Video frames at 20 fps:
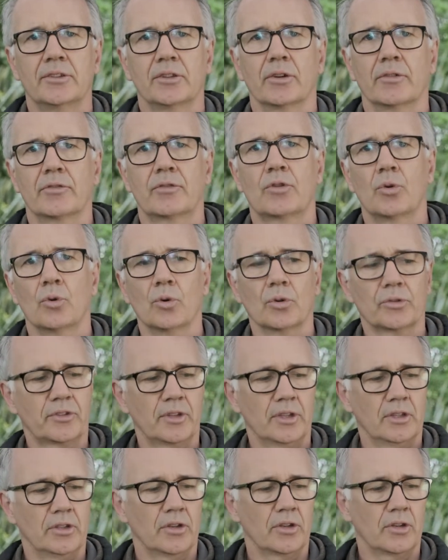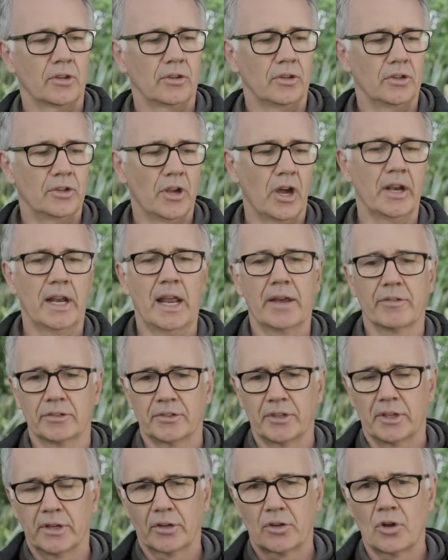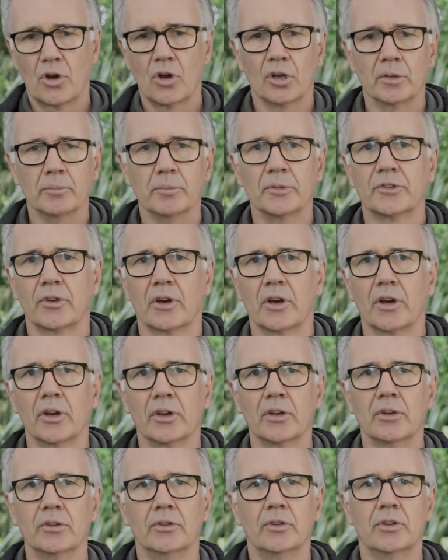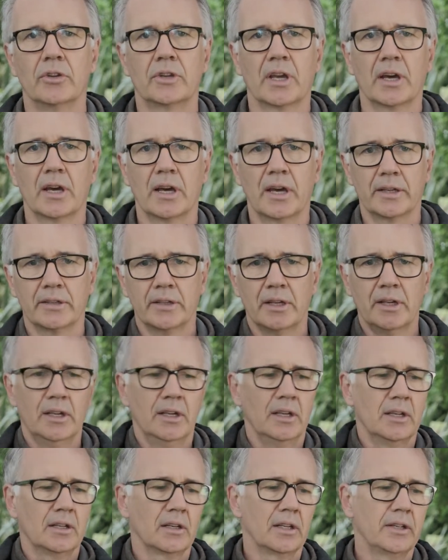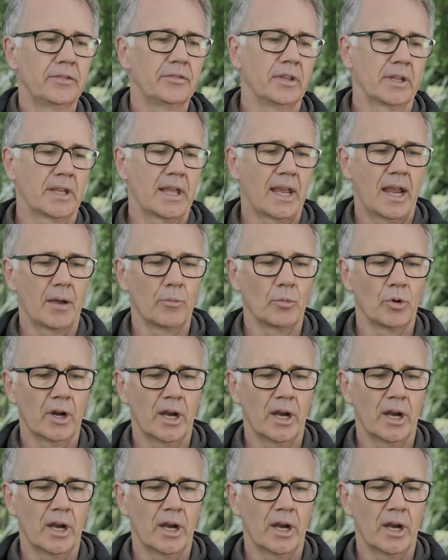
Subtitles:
of course, that you don't have a center column, so you can't lift the camera